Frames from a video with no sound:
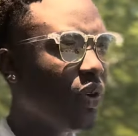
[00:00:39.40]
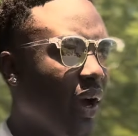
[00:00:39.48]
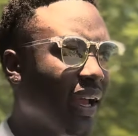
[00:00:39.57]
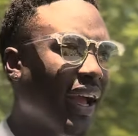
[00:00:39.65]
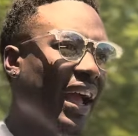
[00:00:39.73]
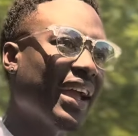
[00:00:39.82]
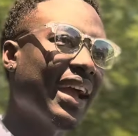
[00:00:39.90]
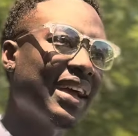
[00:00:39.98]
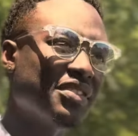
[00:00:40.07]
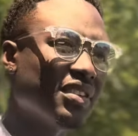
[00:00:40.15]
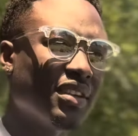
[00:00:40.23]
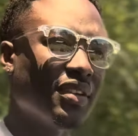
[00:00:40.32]
I
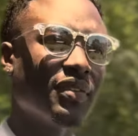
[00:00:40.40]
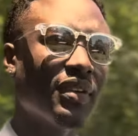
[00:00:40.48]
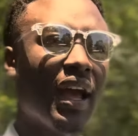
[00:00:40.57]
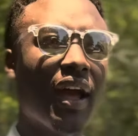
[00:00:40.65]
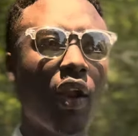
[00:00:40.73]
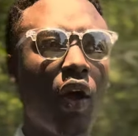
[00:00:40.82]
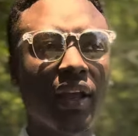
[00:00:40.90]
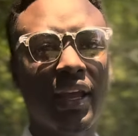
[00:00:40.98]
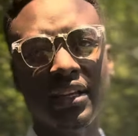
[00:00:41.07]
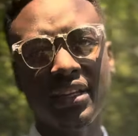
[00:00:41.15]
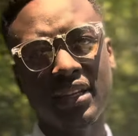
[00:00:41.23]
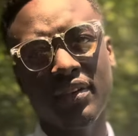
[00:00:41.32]

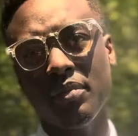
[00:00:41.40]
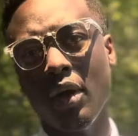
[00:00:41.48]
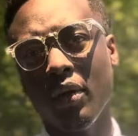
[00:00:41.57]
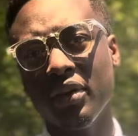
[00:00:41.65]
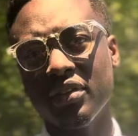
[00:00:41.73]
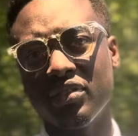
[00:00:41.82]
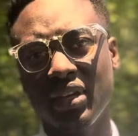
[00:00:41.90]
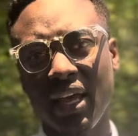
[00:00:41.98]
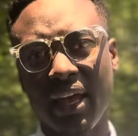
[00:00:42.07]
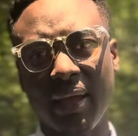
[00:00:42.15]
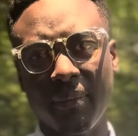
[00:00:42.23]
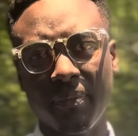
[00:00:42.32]
got to give him all his
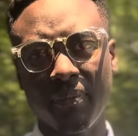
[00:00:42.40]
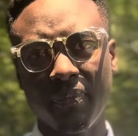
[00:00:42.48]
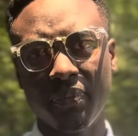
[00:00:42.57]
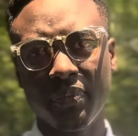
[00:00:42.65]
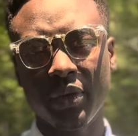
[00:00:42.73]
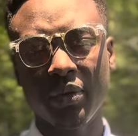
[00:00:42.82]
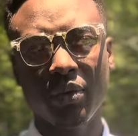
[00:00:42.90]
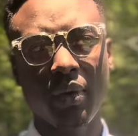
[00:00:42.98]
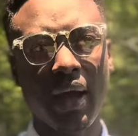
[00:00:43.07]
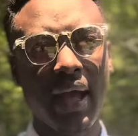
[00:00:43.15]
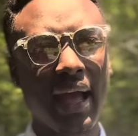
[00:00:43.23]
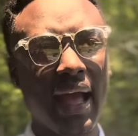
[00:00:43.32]
time. You know,
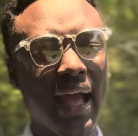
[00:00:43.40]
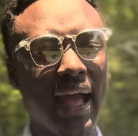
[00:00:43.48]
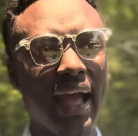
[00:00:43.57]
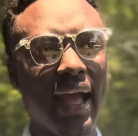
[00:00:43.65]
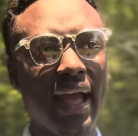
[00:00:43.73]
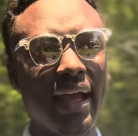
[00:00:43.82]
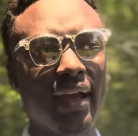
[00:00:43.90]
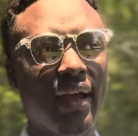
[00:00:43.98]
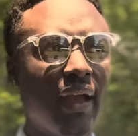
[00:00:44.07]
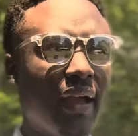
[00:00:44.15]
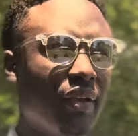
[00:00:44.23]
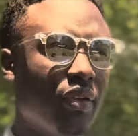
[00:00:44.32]
I
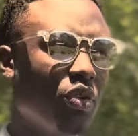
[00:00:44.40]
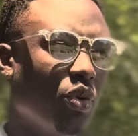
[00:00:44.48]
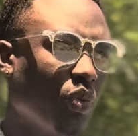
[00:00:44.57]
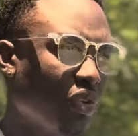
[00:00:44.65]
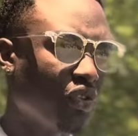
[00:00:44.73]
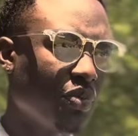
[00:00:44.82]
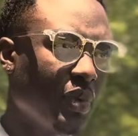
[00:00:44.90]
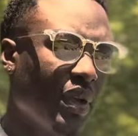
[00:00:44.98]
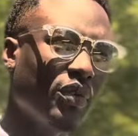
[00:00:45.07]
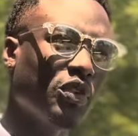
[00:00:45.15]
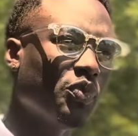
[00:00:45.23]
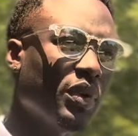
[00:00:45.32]
when the
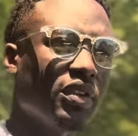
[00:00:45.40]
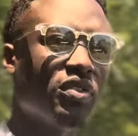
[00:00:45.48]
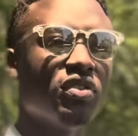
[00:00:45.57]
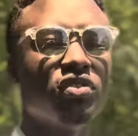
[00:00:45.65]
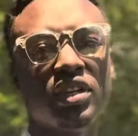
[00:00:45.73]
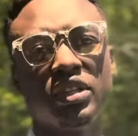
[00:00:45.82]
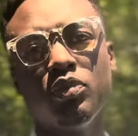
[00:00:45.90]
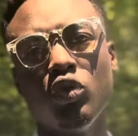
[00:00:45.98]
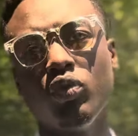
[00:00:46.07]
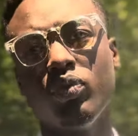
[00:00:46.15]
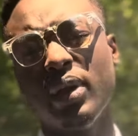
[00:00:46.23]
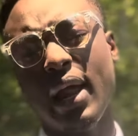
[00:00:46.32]
Spirit speaks, it just
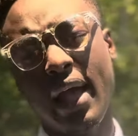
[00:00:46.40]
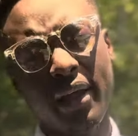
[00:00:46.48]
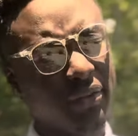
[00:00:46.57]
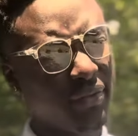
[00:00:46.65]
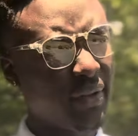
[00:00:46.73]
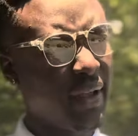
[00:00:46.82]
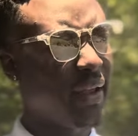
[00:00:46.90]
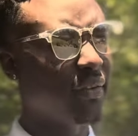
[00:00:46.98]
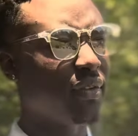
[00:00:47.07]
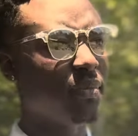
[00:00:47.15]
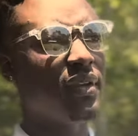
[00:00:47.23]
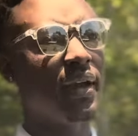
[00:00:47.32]
moving. I understand
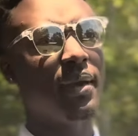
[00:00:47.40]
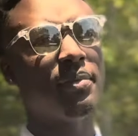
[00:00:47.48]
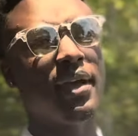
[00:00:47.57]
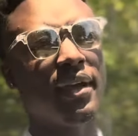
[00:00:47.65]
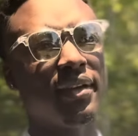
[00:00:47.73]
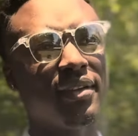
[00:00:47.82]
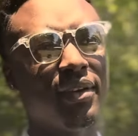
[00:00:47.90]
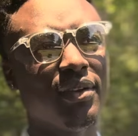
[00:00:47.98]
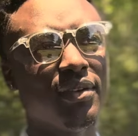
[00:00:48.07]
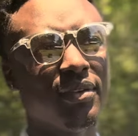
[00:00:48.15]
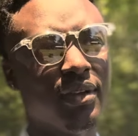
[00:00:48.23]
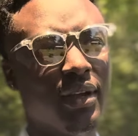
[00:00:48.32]
sometimes I can get
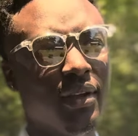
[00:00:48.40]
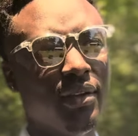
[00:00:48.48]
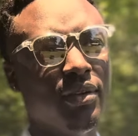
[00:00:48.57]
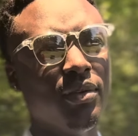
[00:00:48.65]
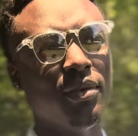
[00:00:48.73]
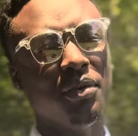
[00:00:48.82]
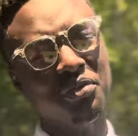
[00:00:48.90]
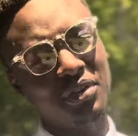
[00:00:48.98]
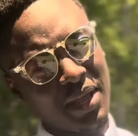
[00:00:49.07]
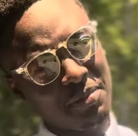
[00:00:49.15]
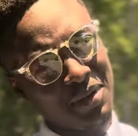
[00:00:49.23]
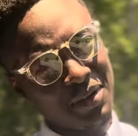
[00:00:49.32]
a
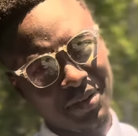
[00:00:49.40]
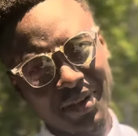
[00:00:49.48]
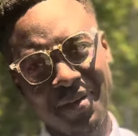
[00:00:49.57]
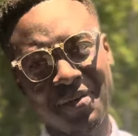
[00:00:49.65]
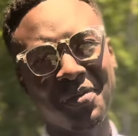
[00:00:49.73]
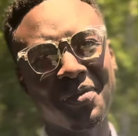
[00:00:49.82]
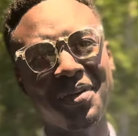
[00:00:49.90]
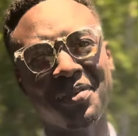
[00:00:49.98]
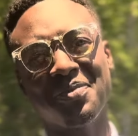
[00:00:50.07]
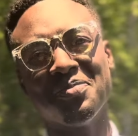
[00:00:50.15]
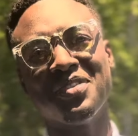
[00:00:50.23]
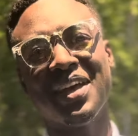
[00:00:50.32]
tad bit carried away
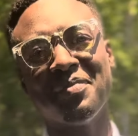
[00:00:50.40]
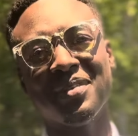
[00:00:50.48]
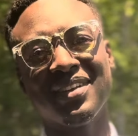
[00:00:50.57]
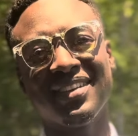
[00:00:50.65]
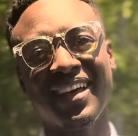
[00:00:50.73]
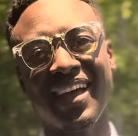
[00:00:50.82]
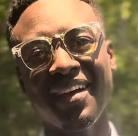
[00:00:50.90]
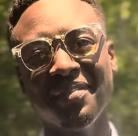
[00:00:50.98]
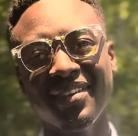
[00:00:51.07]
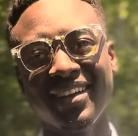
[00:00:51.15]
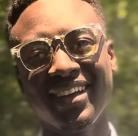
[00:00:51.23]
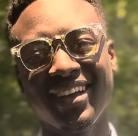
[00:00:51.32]
from time to time,
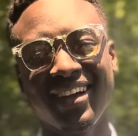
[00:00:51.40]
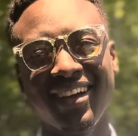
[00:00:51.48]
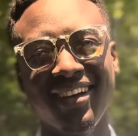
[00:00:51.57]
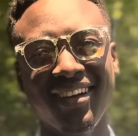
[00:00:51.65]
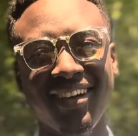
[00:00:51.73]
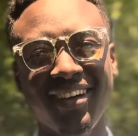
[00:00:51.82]
huh?